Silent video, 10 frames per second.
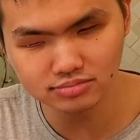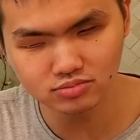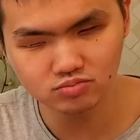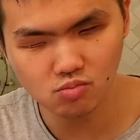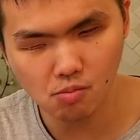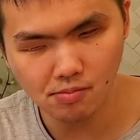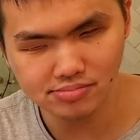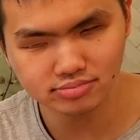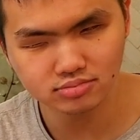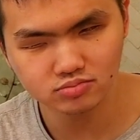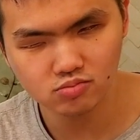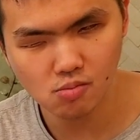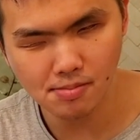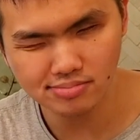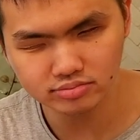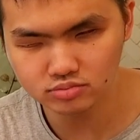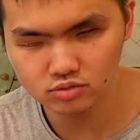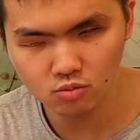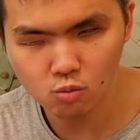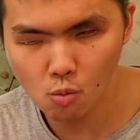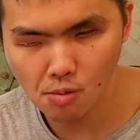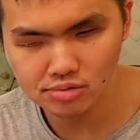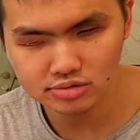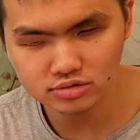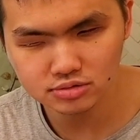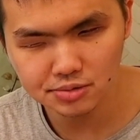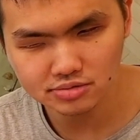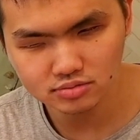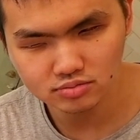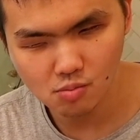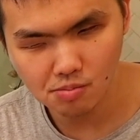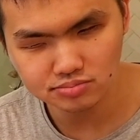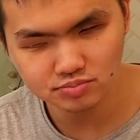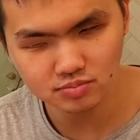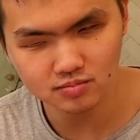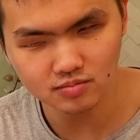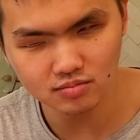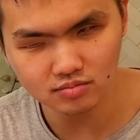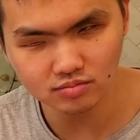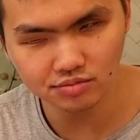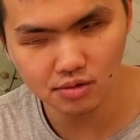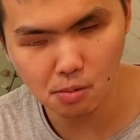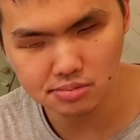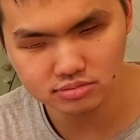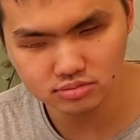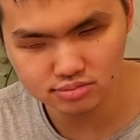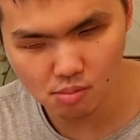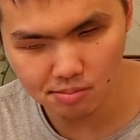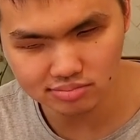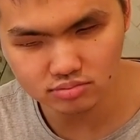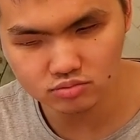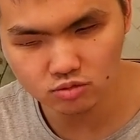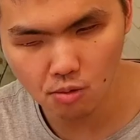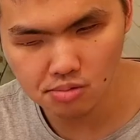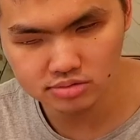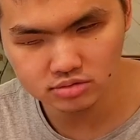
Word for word: As evidenced by the fact that you're sitting here eating breakfast. Mm-hmm. So what time are your